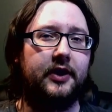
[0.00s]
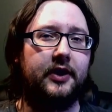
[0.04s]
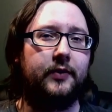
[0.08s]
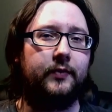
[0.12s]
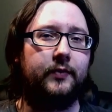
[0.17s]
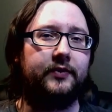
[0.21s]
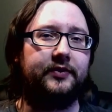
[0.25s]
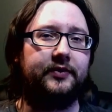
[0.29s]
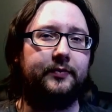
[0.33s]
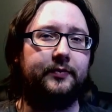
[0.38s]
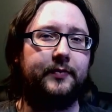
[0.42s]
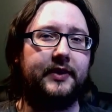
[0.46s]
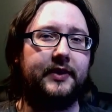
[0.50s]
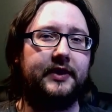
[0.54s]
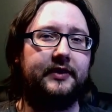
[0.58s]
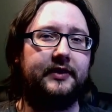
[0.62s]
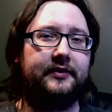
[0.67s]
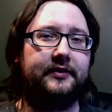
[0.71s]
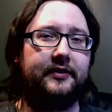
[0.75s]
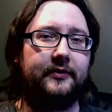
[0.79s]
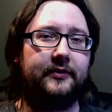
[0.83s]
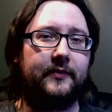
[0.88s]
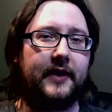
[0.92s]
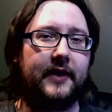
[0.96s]
with speeds
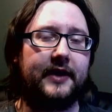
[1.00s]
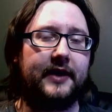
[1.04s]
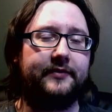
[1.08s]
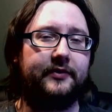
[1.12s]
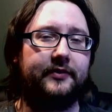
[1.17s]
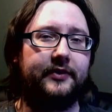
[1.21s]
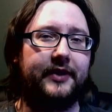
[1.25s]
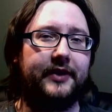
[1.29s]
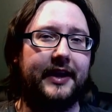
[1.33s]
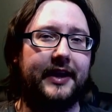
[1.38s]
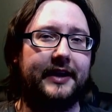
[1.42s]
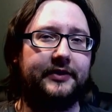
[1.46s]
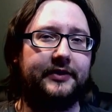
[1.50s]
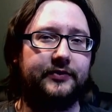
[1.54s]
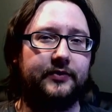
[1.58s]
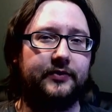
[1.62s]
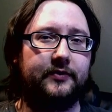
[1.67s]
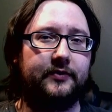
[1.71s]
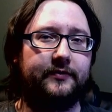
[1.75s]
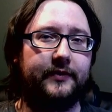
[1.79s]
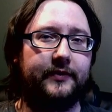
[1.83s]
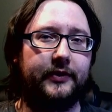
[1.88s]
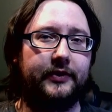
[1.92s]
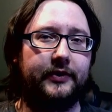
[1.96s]
that rival natural
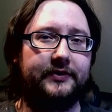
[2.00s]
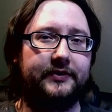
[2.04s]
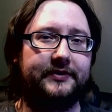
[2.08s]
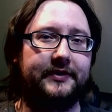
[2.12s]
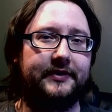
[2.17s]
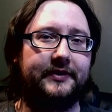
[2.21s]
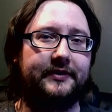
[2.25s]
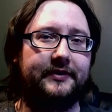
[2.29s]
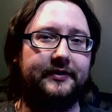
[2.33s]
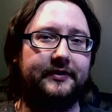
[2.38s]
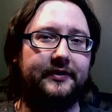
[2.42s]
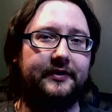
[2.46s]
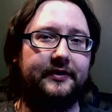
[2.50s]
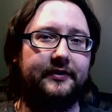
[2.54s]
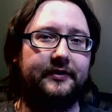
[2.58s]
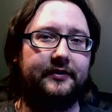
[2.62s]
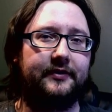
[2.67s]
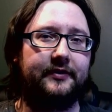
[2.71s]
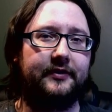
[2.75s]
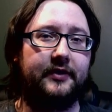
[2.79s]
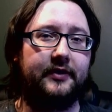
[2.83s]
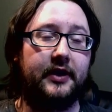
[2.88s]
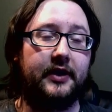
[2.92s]
photosynthesis.